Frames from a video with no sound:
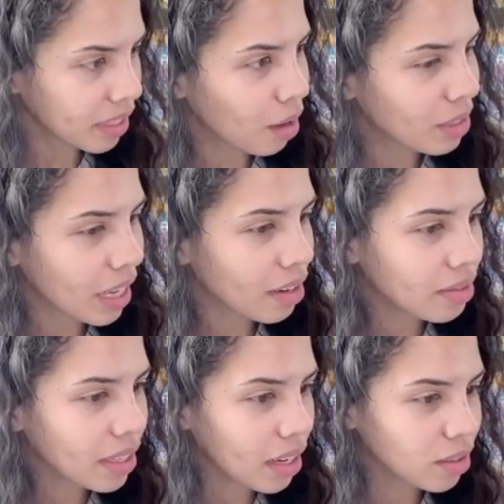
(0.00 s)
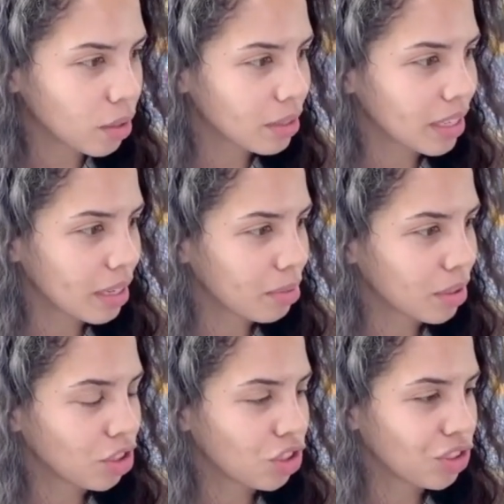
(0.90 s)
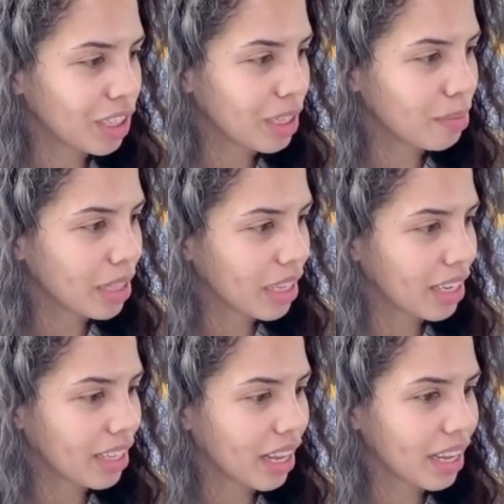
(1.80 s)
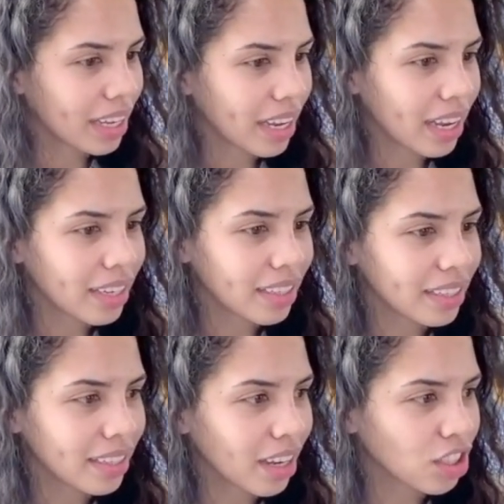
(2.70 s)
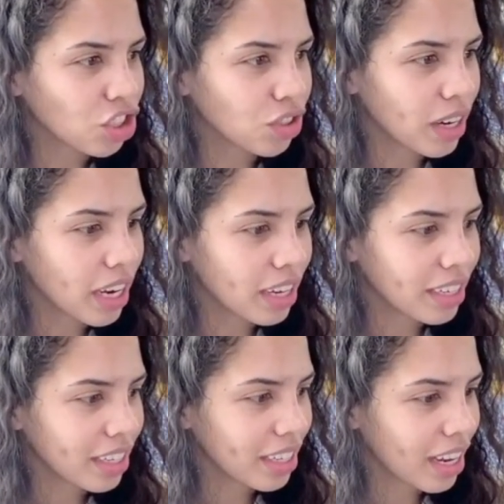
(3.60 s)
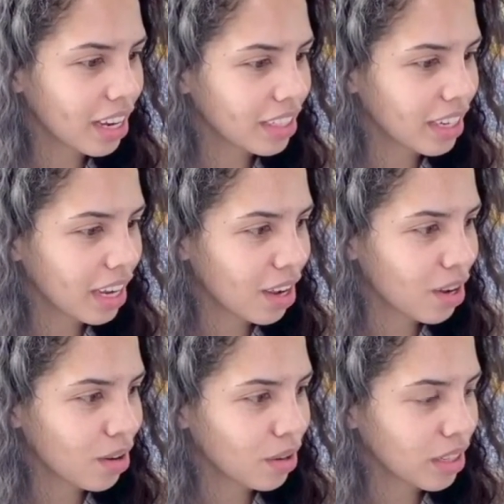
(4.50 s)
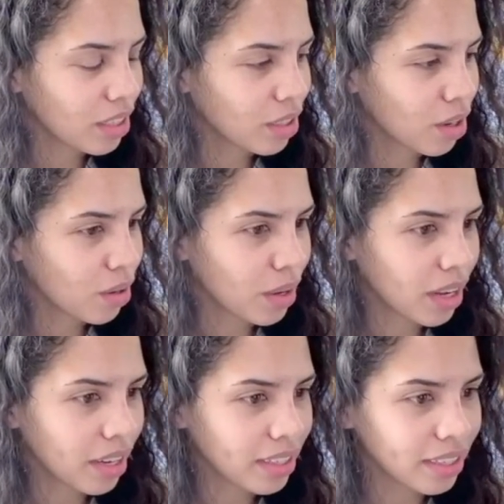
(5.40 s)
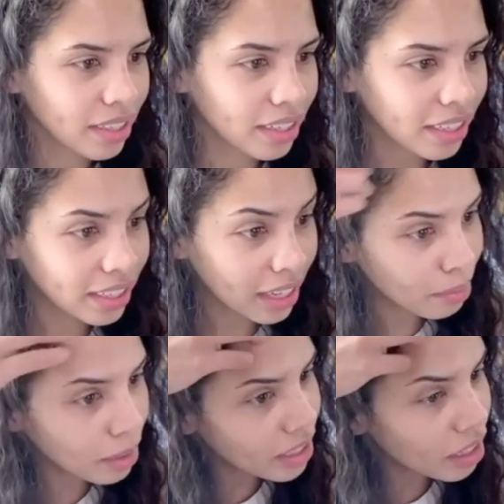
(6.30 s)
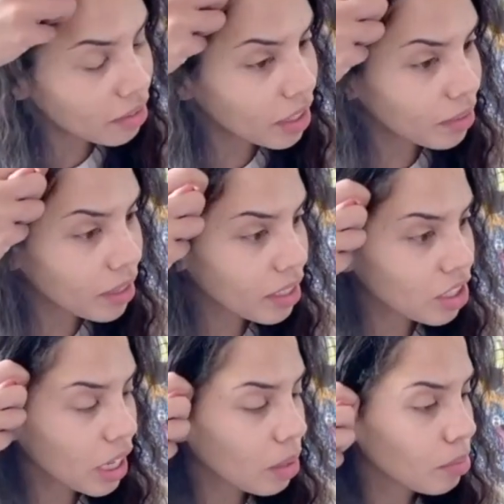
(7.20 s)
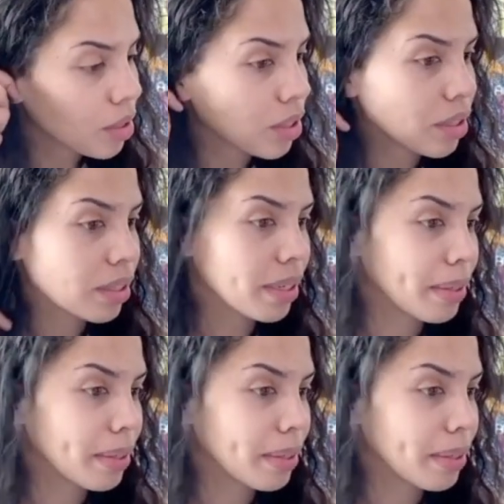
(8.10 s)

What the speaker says: I was out of town, so I wasn't able to stream, and then like I got stranded out of town, and so I just couldn't contain myself and I read the chapter.